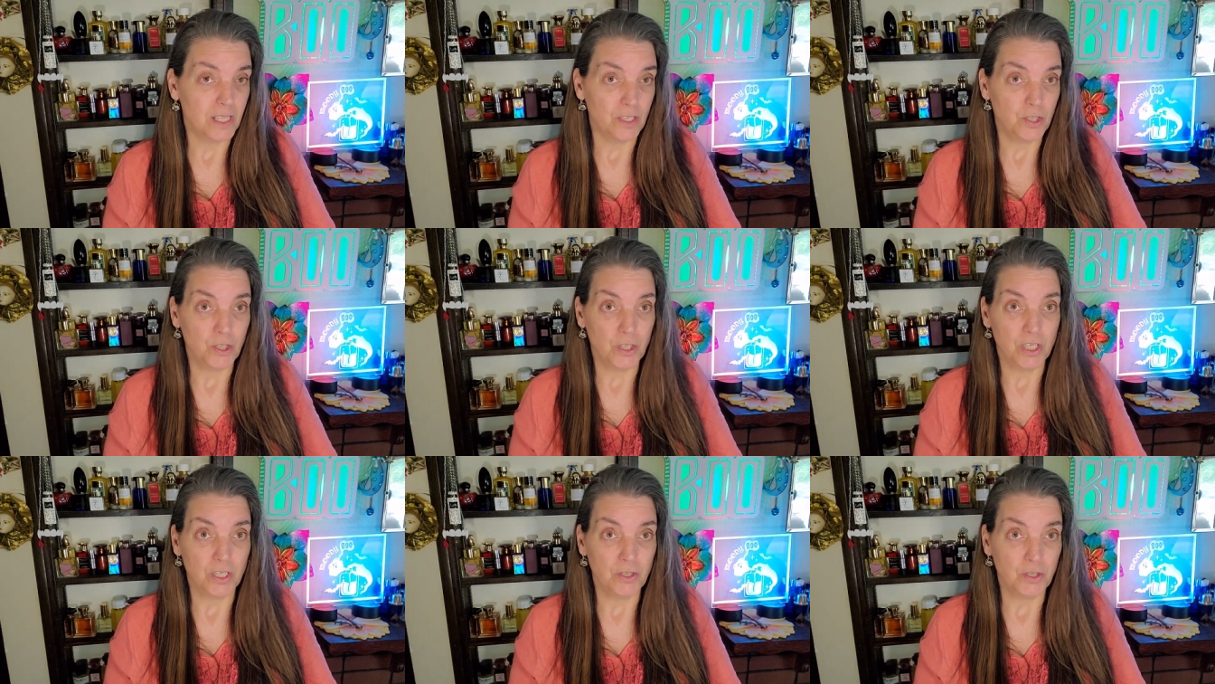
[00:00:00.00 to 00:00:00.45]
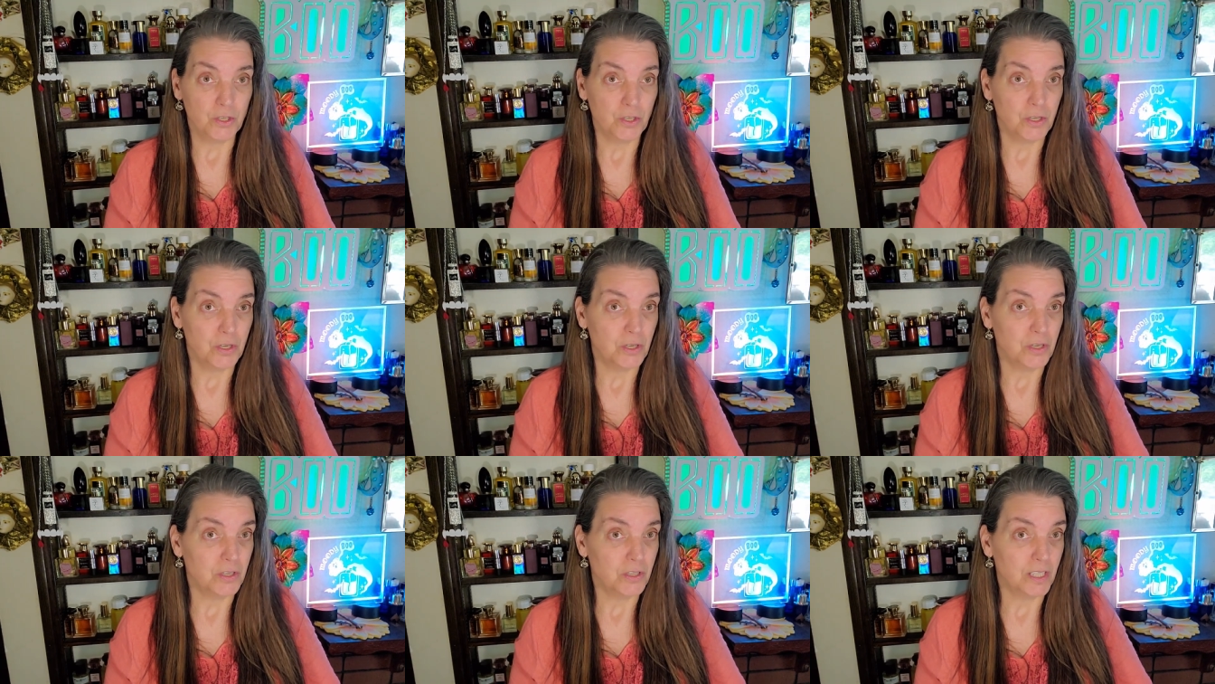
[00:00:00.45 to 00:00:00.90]
the
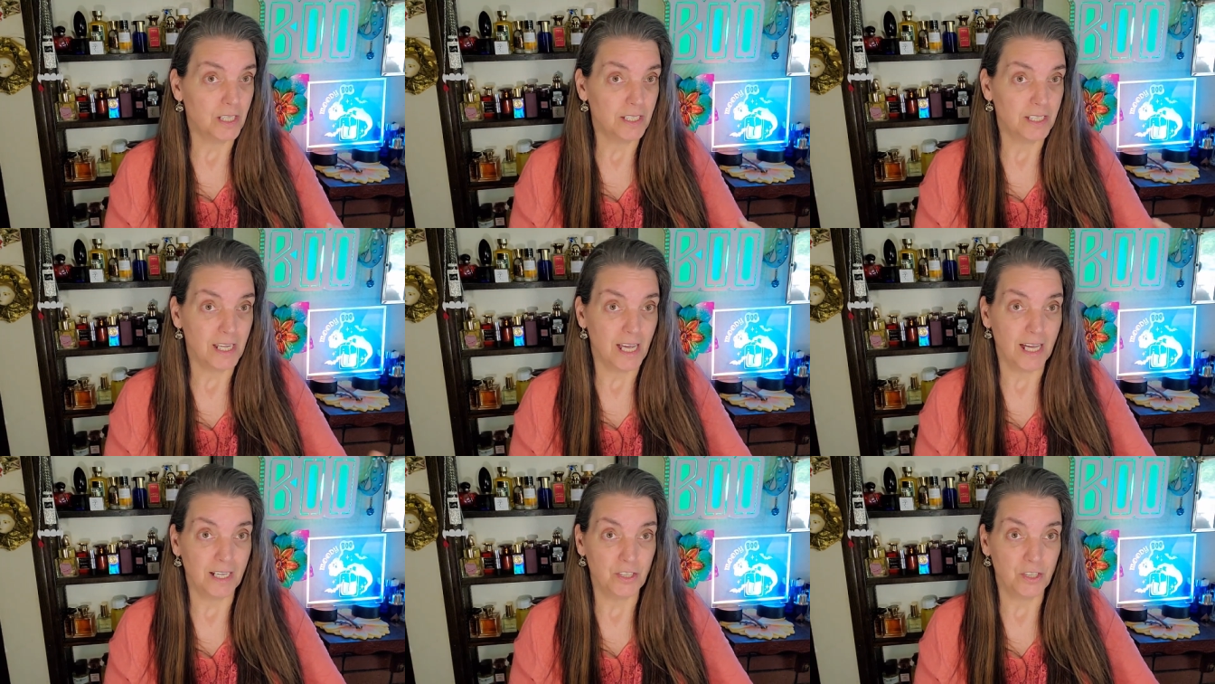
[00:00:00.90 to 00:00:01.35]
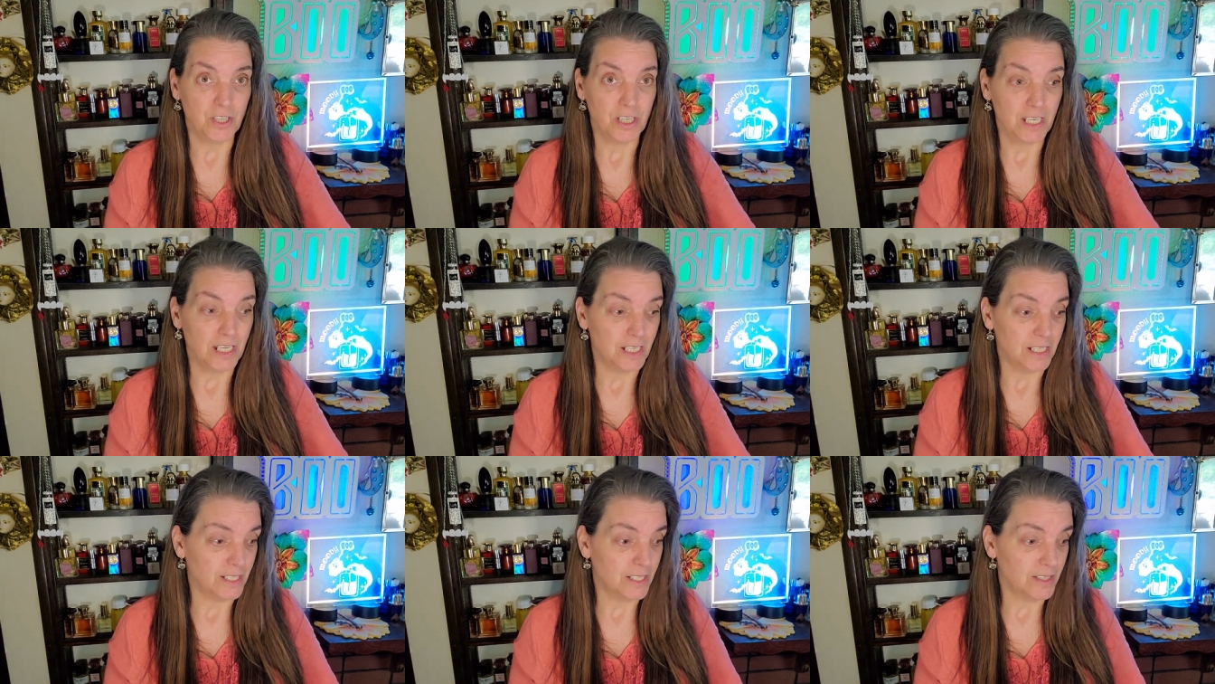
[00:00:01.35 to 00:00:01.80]
ginger and the
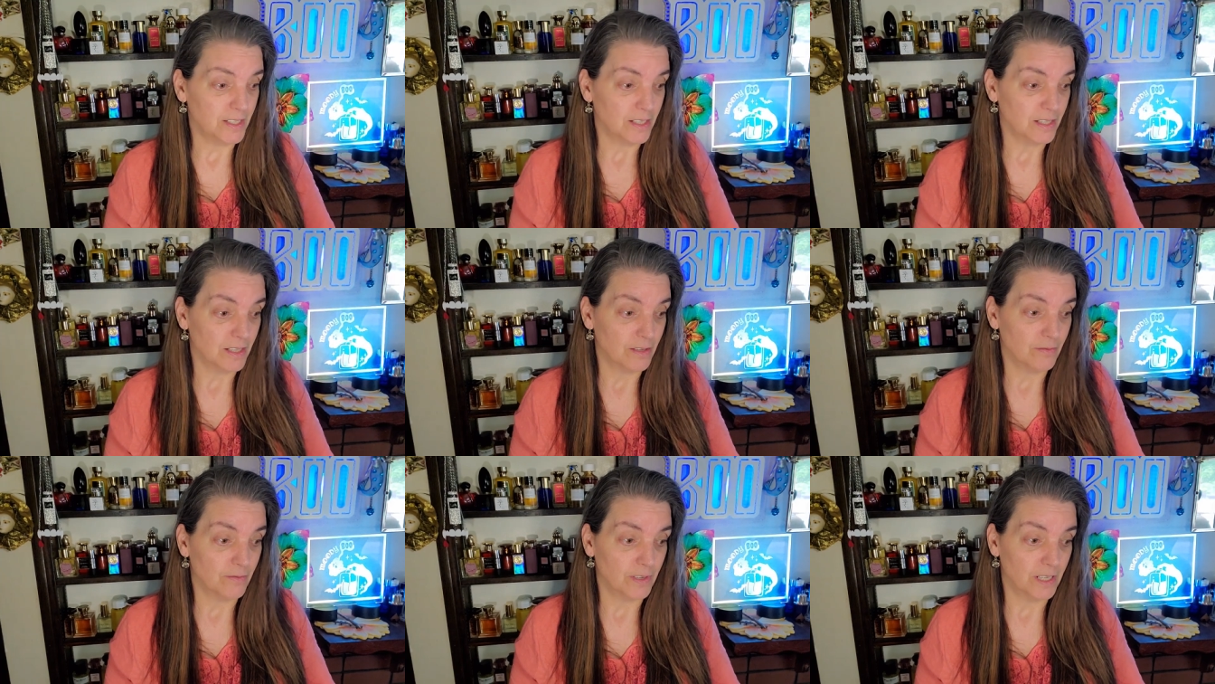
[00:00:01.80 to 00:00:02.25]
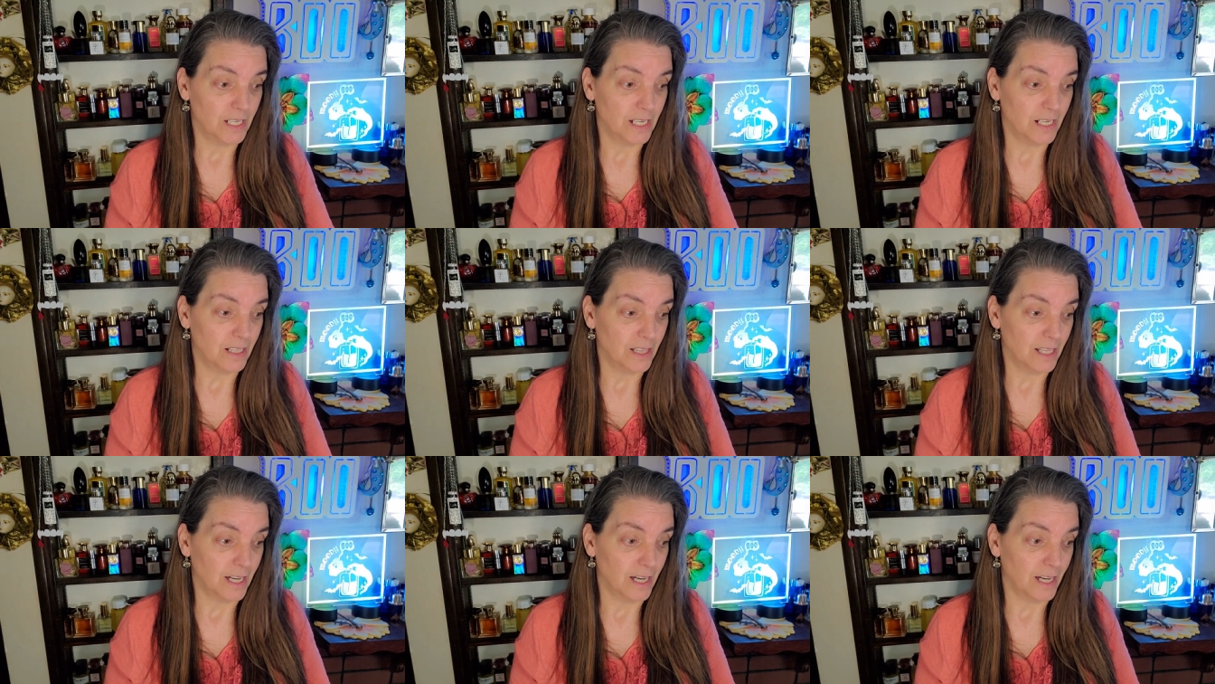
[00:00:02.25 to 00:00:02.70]
tagetes and the
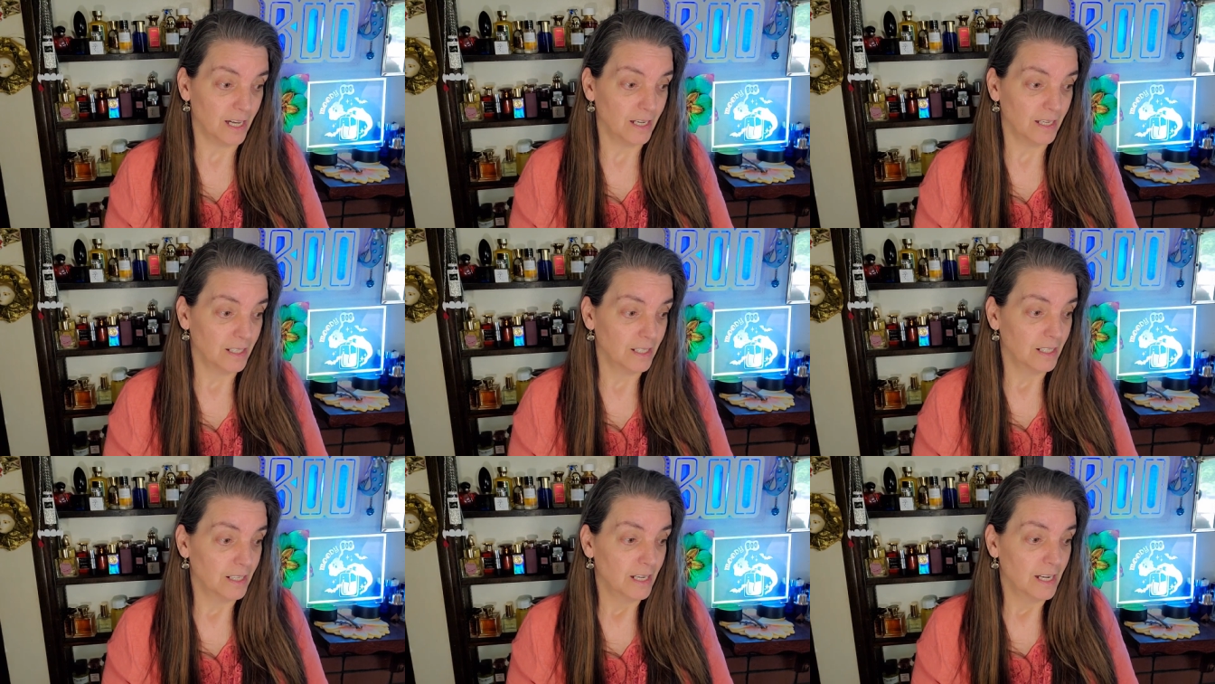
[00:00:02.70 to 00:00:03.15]
vanilla